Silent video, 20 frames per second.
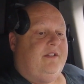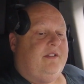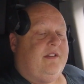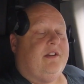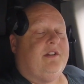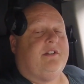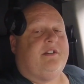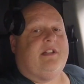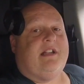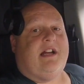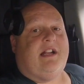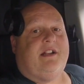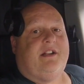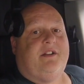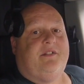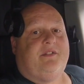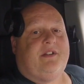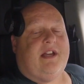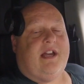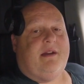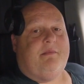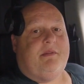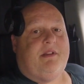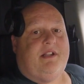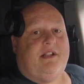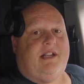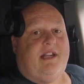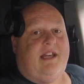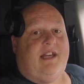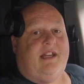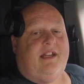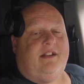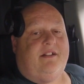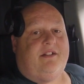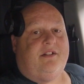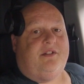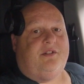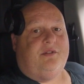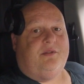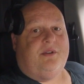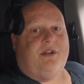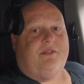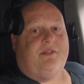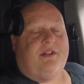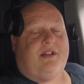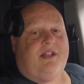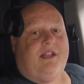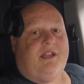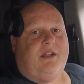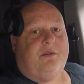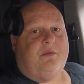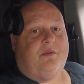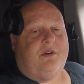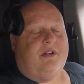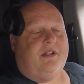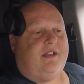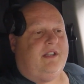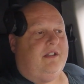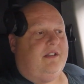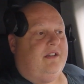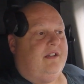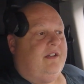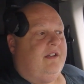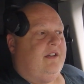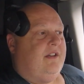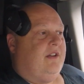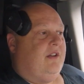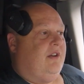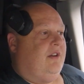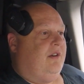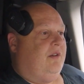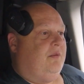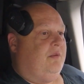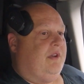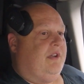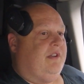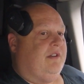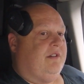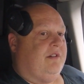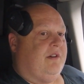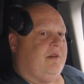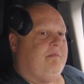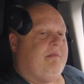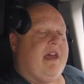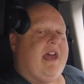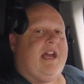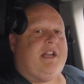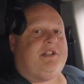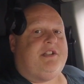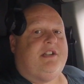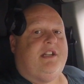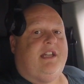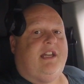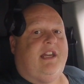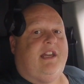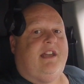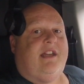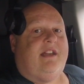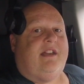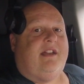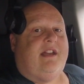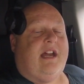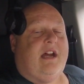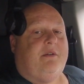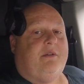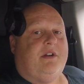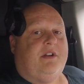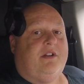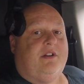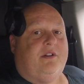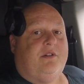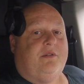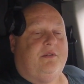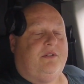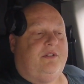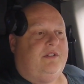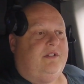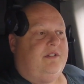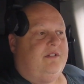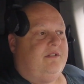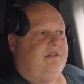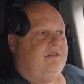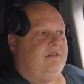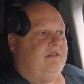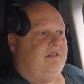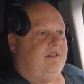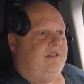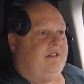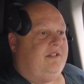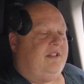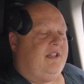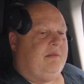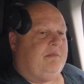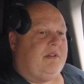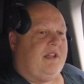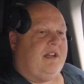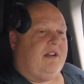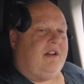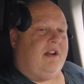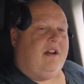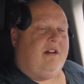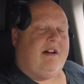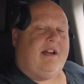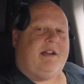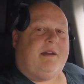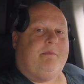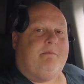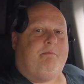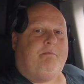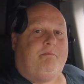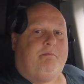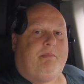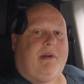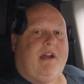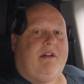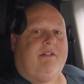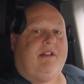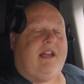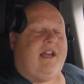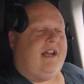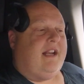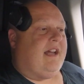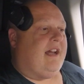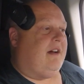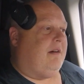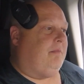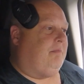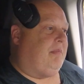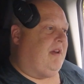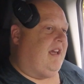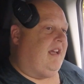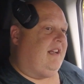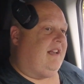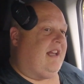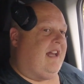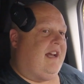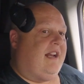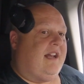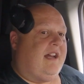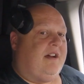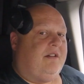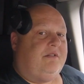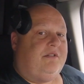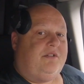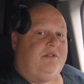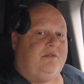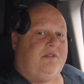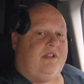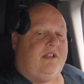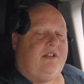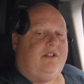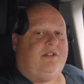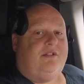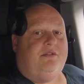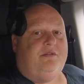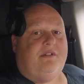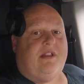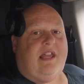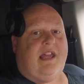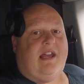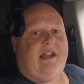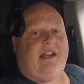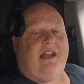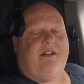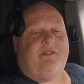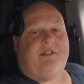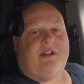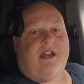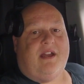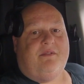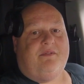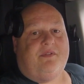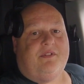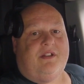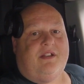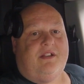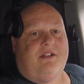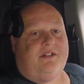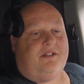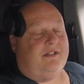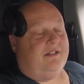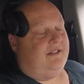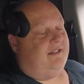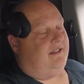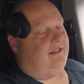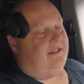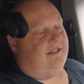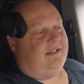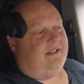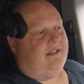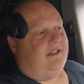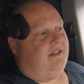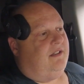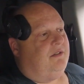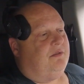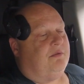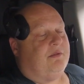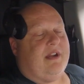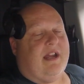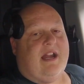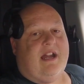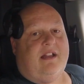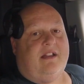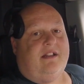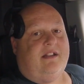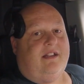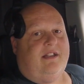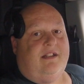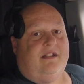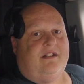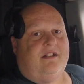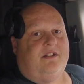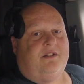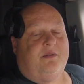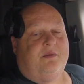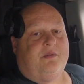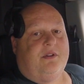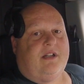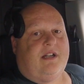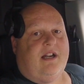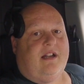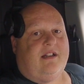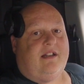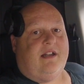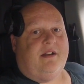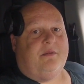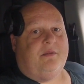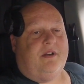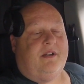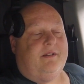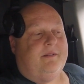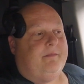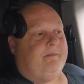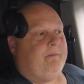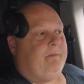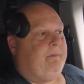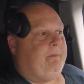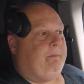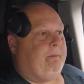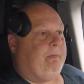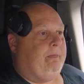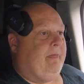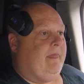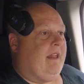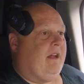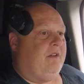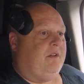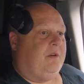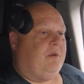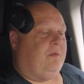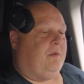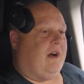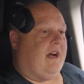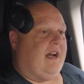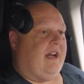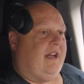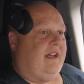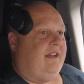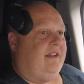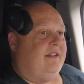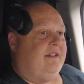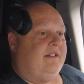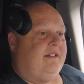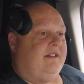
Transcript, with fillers: there is not enough time in the day to do everything you want. You, when you're imagining it, how it goes, it seems like oh, I can pound that out, bang that out, do this, do that, have time for this. Reality, it doesn't work out that way. I don't know why.